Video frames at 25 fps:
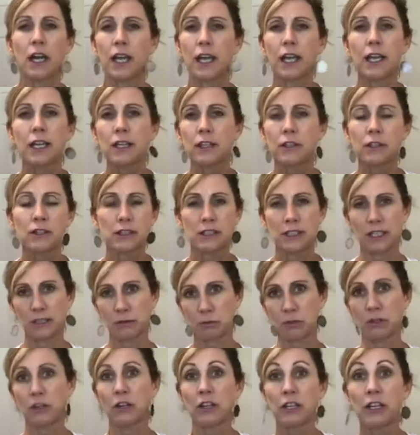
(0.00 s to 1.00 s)
any of those things.
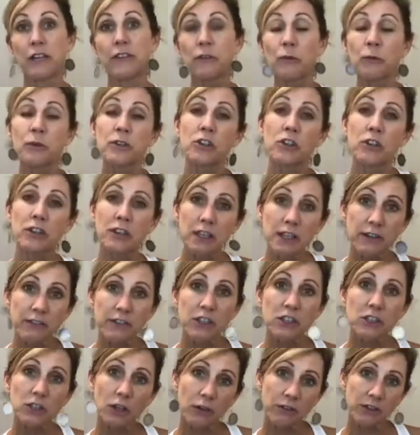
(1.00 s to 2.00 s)
Where your liver, when your
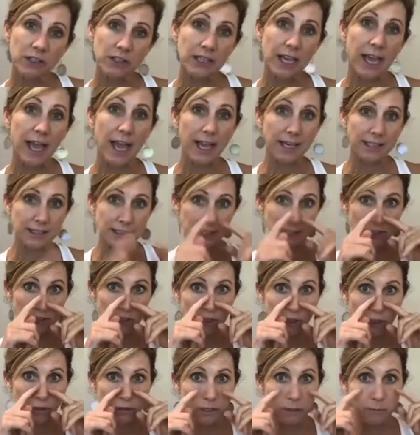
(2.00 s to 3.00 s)
liver is overtaxed, it
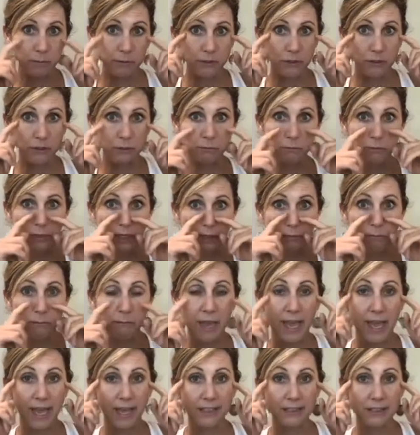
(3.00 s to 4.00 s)
shows up as those big
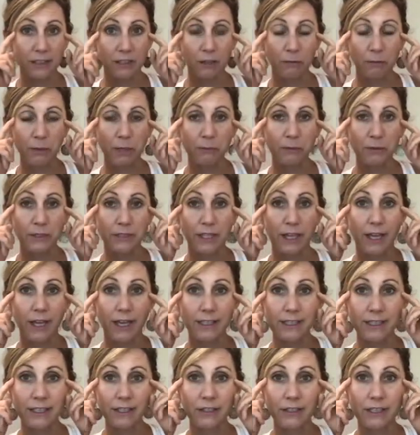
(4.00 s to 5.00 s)
bags under people's
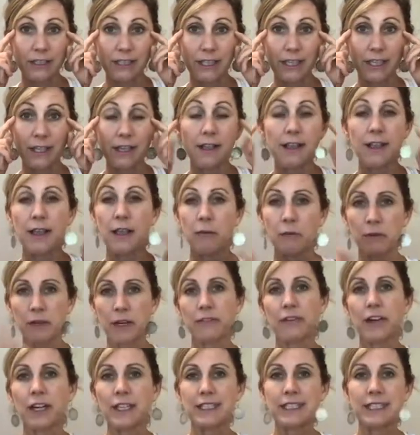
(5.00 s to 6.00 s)
eyes that you see.
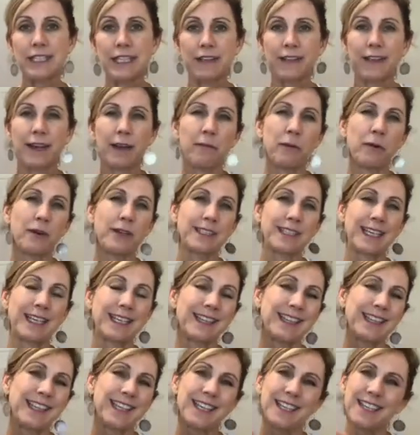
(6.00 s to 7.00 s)
Whenever I see that, I'm always
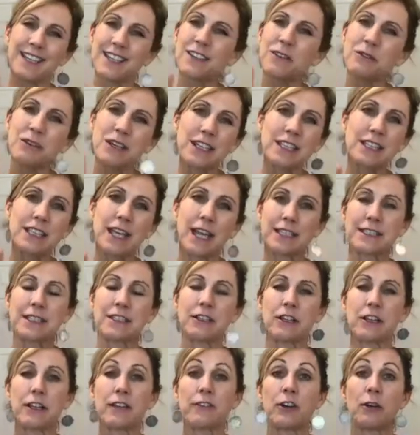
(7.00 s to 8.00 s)
like, they're really taxing
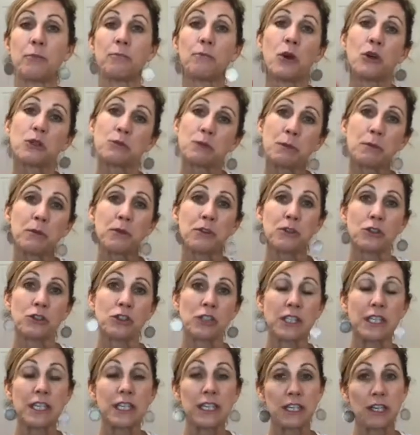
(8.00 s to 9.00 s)
the liver. And most people are
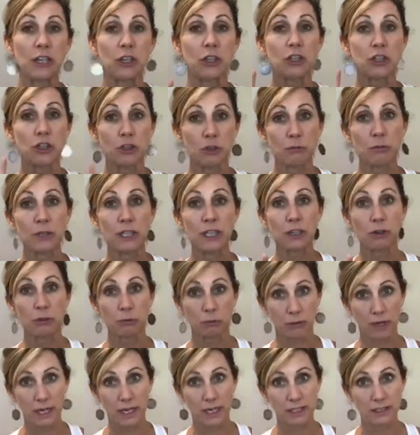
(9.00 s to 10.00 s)
usually eating too many
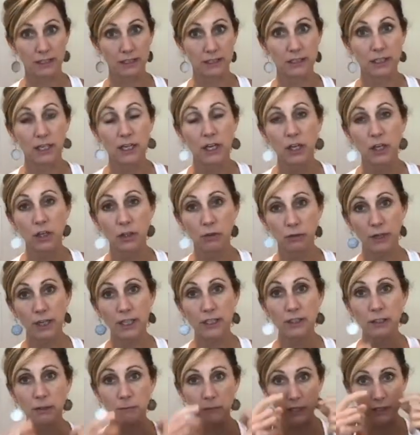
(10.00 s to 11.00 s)
grains.
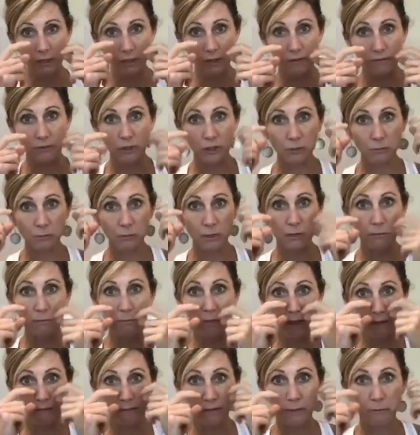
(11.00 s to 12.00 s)
Grains will make you have those big
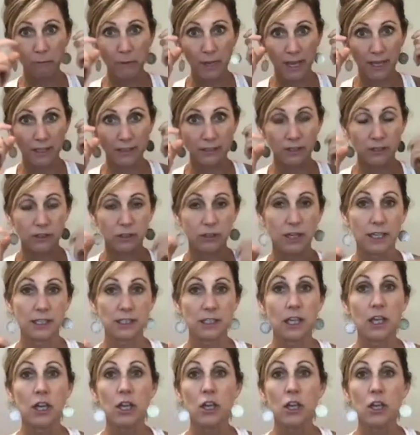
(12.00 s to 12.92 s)
puffy bags under your eyes.